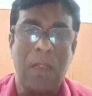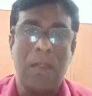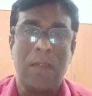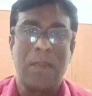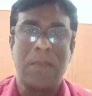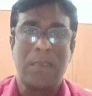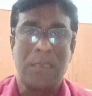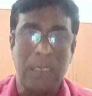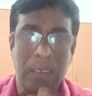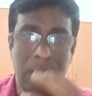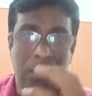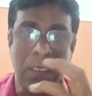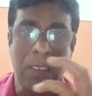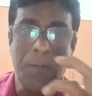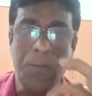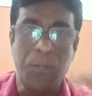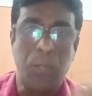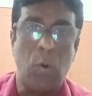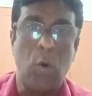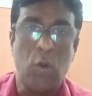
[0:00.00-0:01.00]

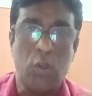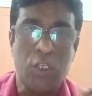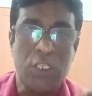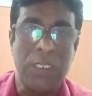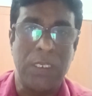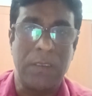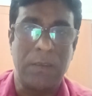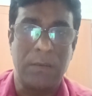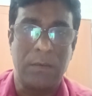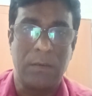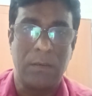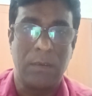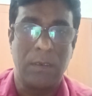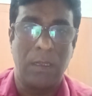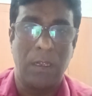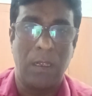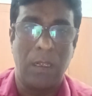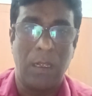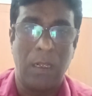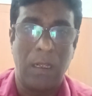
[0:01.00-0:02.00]
certain portion
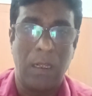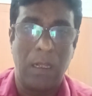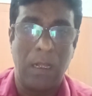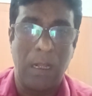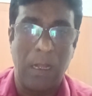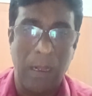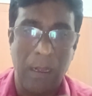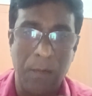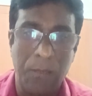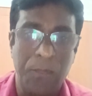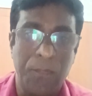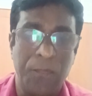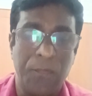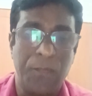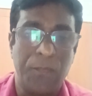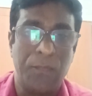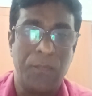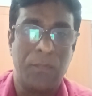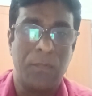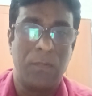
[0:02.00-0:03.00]

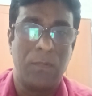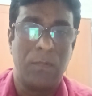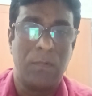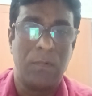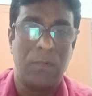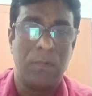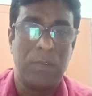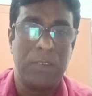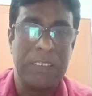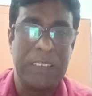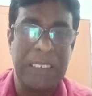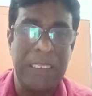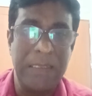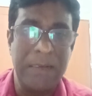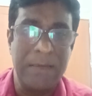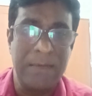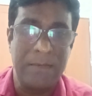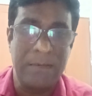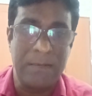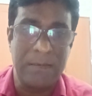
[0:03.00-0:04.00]
of
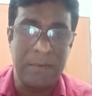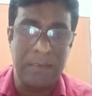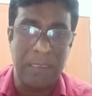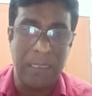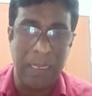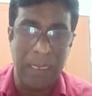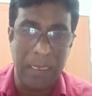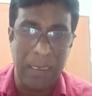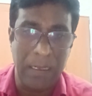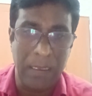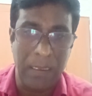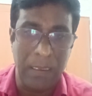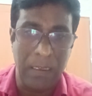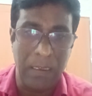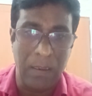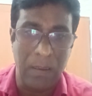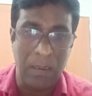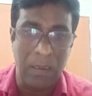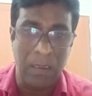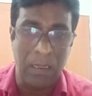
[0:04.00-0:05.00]
these
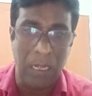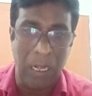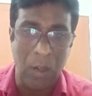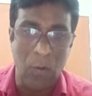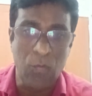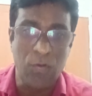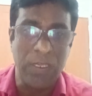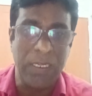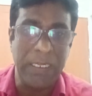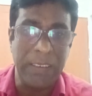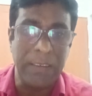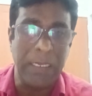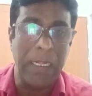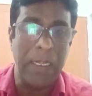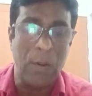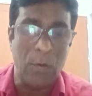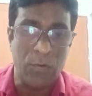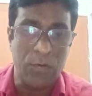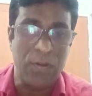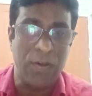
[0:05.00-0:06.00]
house rent
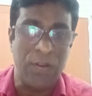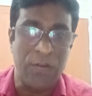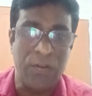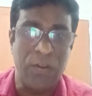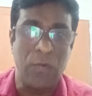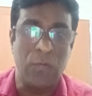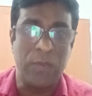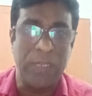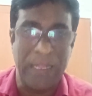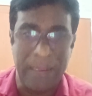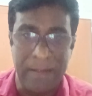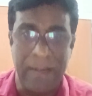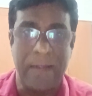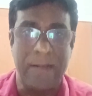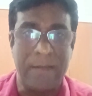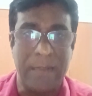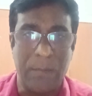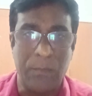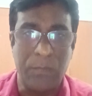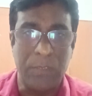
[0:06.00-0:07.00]
allowance received is
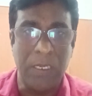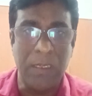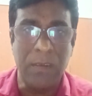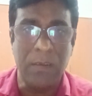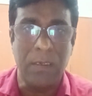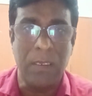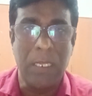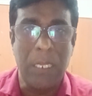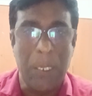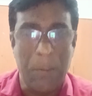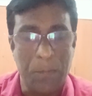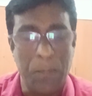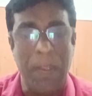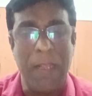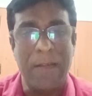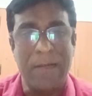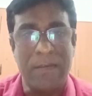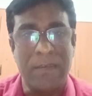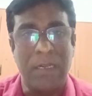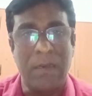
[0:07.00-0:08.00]
exempted
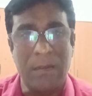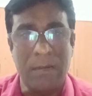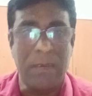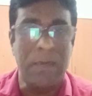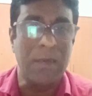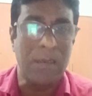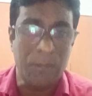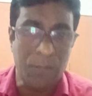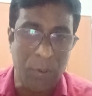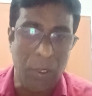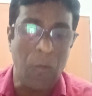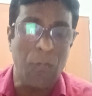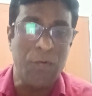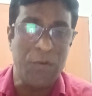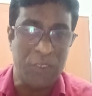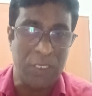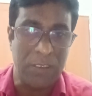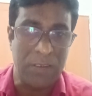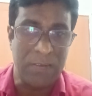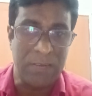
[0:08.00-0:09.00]
based on certain
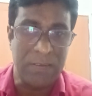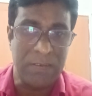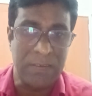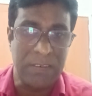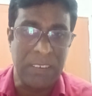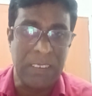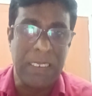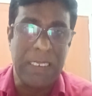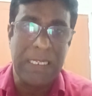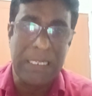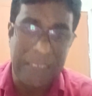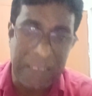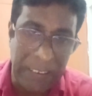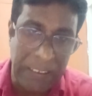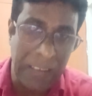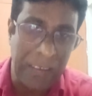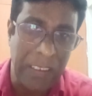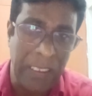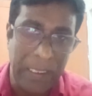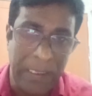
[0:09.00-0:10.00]
provisions. that
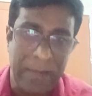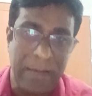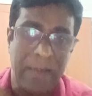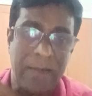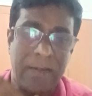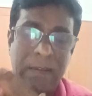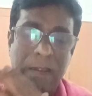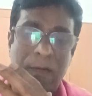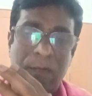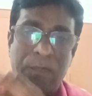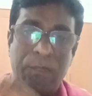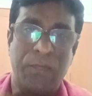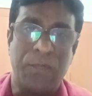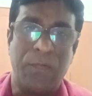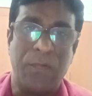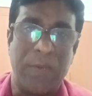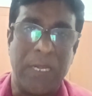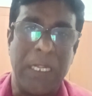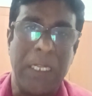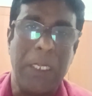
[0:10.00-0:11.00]
is excess of
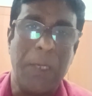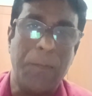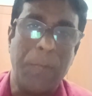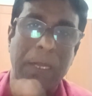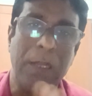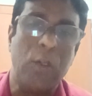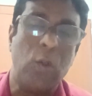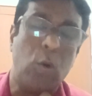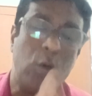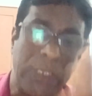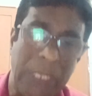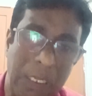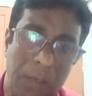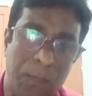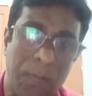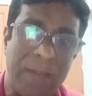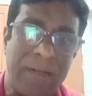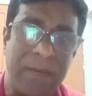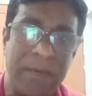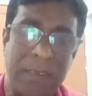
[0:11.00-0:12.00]
rent paid or
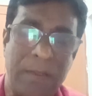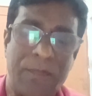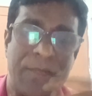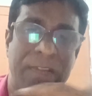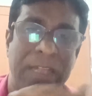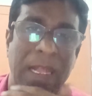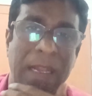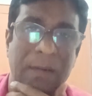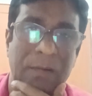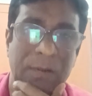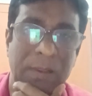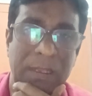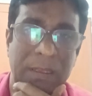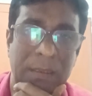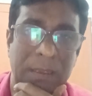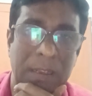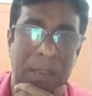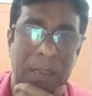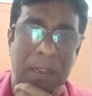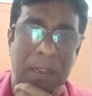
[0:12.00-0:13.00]
10% of salary,
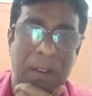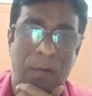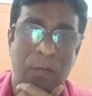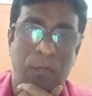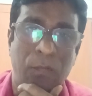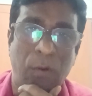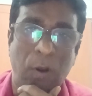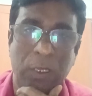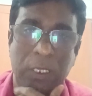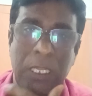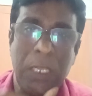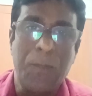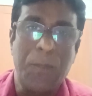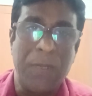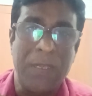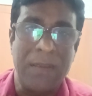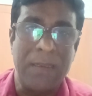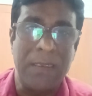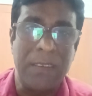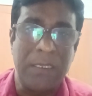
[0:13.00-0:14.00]

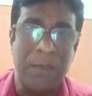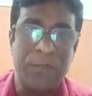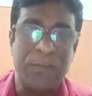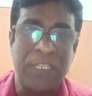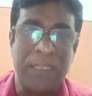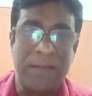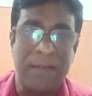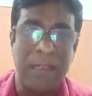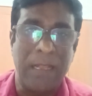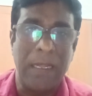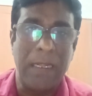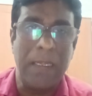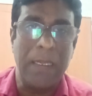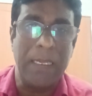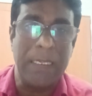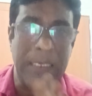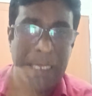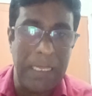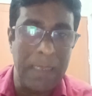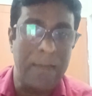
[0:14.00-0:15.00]
40% of the salary
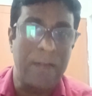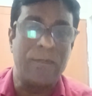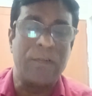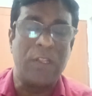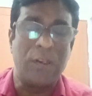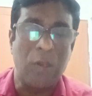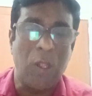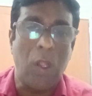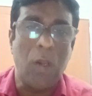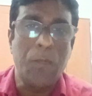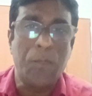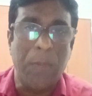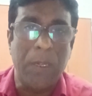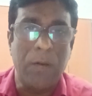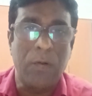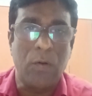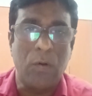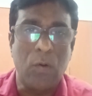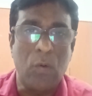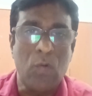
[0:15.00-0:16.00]
in case of the
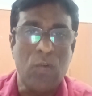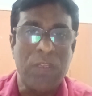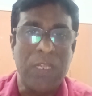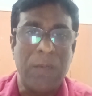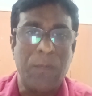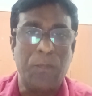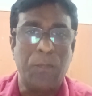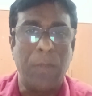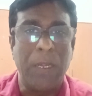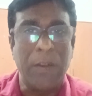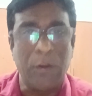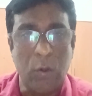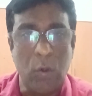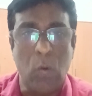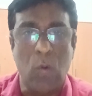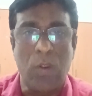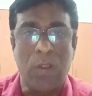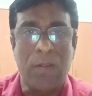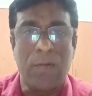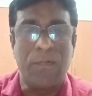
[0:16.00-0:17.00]
non-metros, and
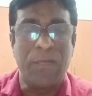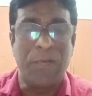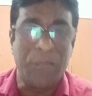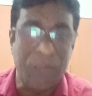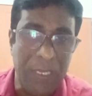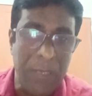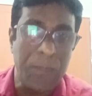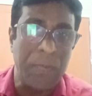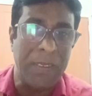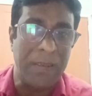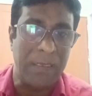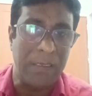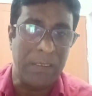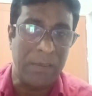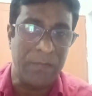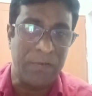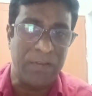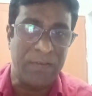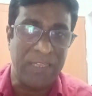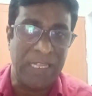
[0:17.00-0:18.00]
metros 50%
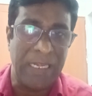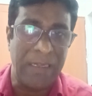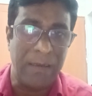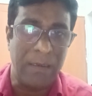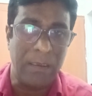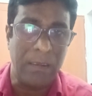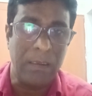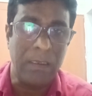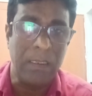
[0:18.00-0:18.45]
of the salary.